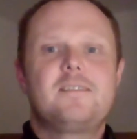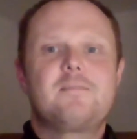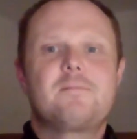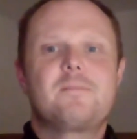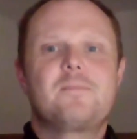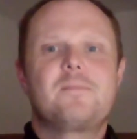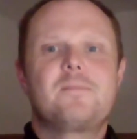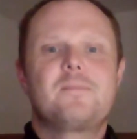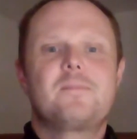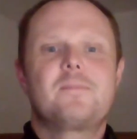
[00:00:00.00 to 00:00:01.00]

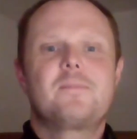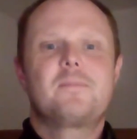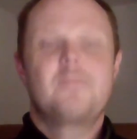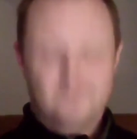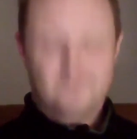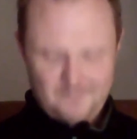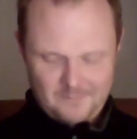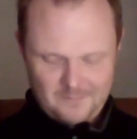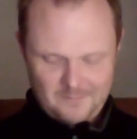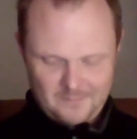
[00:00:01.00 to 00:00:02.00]

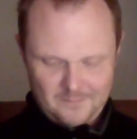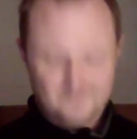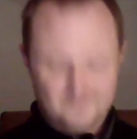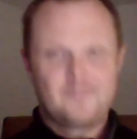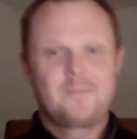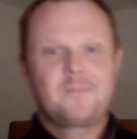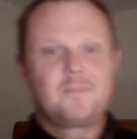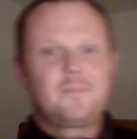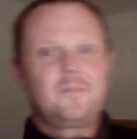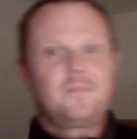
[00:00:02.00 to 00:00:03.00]

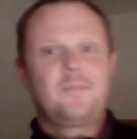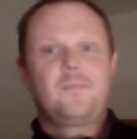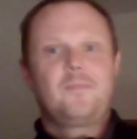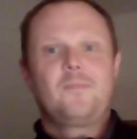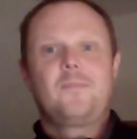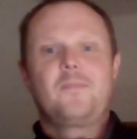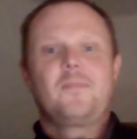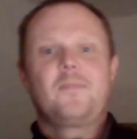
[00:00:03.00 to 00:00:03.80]
Nothing is said.